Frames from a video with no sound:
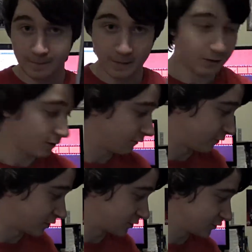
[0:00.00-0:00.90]
I love
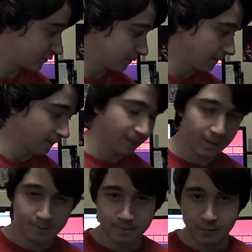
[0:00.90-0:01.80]
this.
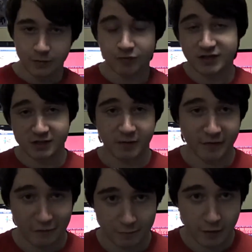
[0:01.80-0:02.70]
The reason it's my favourite